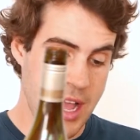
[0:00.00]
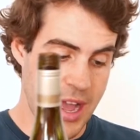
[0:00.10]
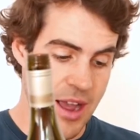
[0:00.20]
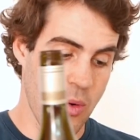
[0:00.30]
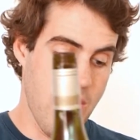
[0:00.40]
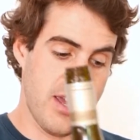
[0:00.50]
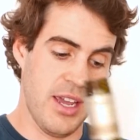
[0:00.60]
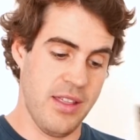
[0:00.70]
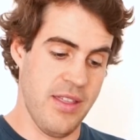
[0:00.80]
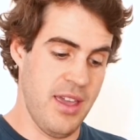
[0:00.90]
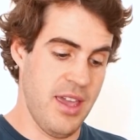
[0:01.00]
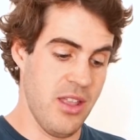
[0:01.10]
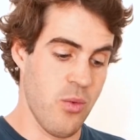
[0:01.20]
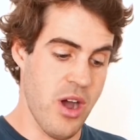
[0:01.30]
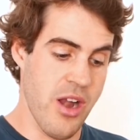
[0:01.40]
working in the
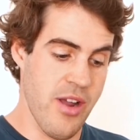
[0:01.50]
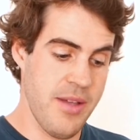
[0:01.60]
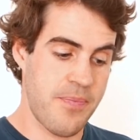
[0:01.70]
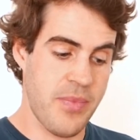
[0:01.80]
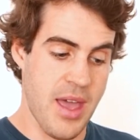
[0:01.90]
winery,